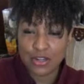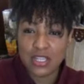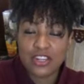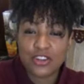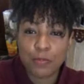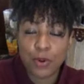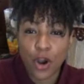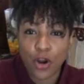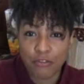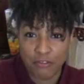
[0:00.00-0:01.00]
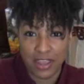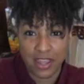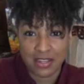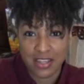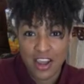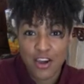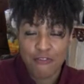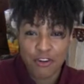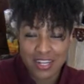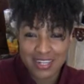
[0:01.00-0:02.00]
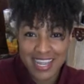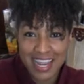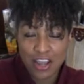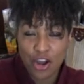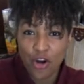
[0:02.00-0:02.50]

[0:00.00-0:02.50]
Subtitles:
These are perfect for containing